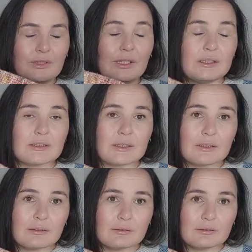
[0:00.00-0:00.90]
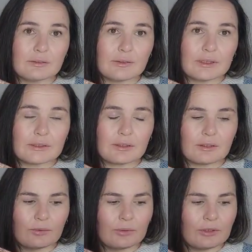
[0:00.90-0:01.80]
denser, if that's the
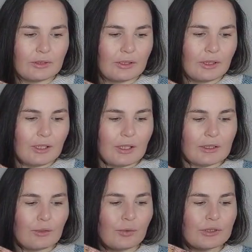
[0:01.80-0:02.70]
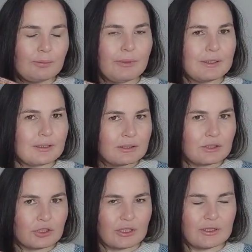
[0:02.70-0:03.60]
right word, than what the pattern
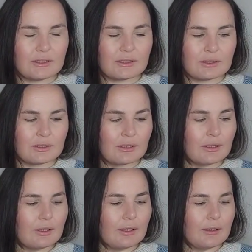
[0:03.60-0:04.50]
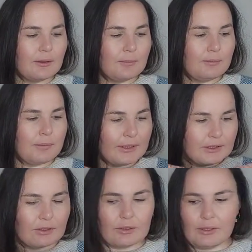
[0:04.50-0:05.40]
suggests, but
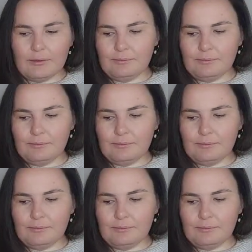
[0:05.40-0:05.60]
it's okay.